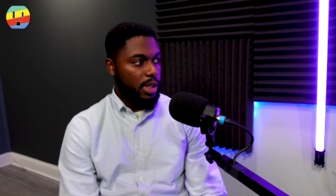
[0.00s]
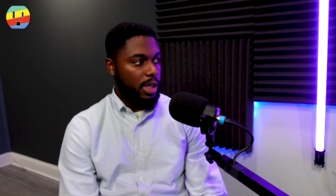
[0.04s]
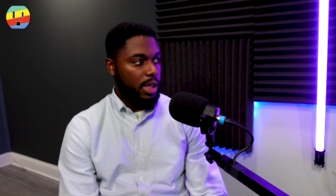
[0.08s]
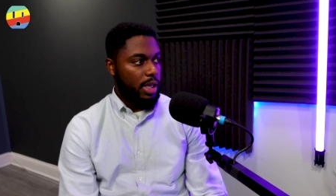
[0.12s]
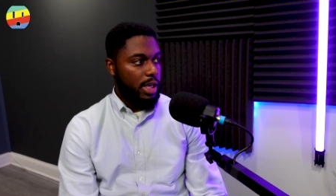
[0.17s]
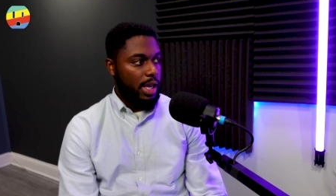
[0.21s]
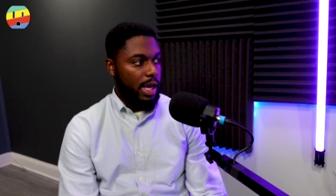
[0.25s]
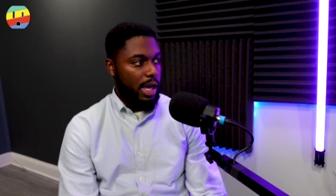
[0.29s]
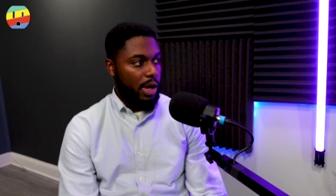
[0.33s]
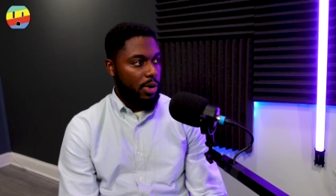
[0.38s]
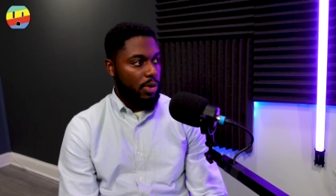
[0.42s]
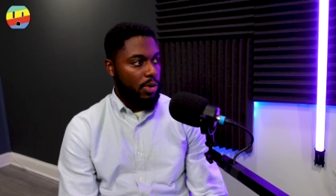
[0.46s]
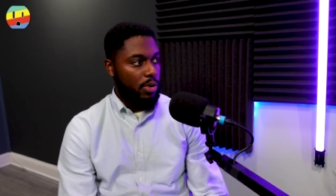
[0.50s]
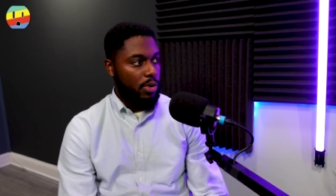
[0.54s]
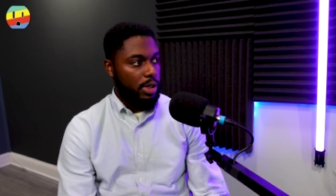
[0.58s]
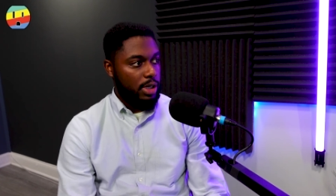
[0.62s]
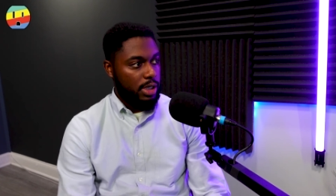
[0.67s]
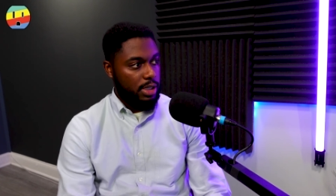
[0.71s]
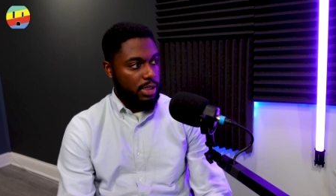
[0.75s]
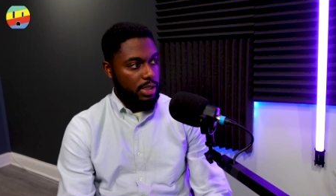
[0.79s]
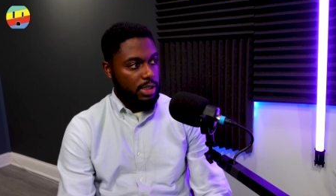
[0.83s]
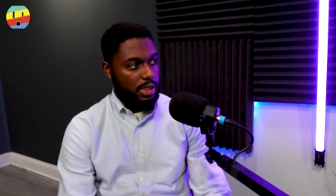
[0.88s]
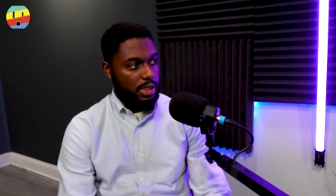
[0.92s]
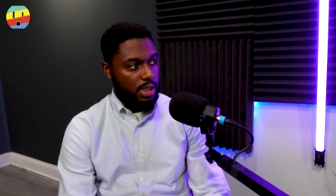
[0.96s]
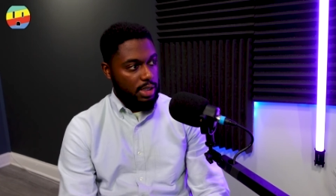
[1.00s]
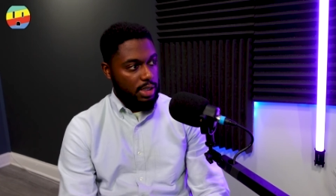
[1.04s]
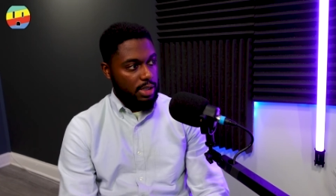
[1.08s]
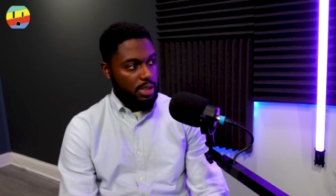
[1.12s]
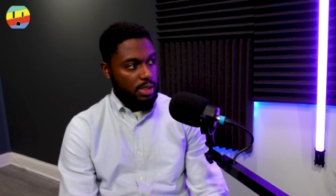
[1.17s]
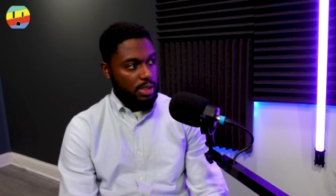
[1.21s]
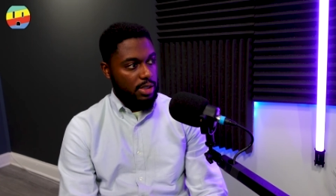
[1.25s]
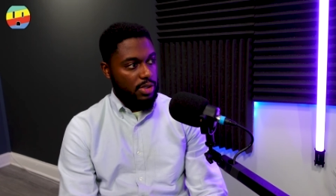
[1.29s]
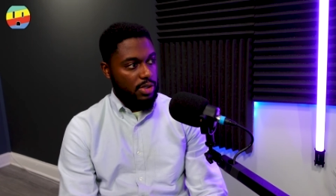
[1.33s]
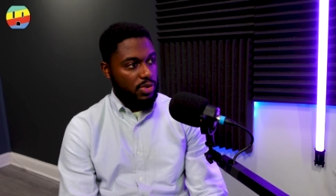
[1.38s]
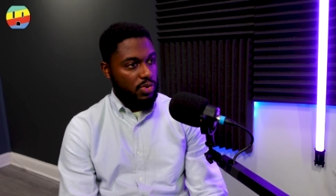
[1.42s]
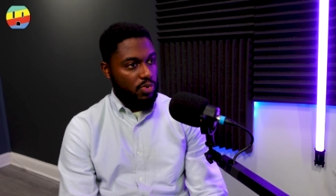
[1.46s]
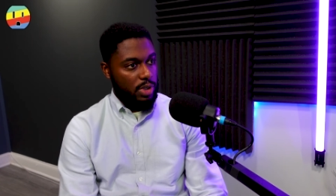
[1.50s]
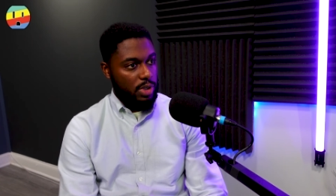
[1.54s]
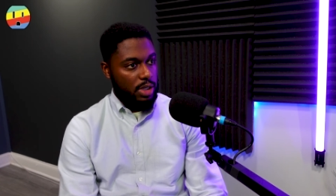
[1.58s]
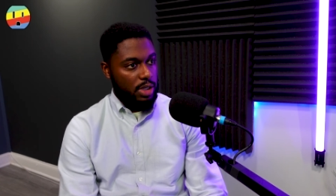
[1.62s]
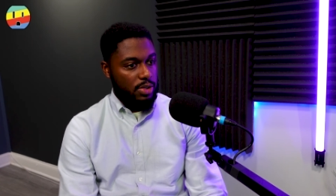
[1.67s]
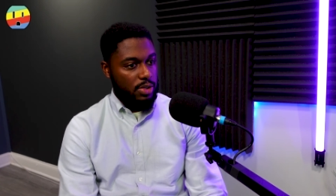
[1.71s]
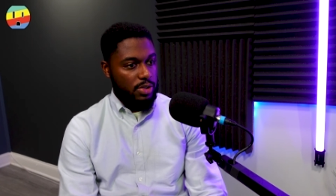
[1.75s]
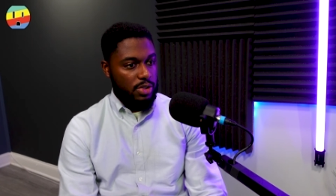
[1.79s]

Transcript: AI organizations as well.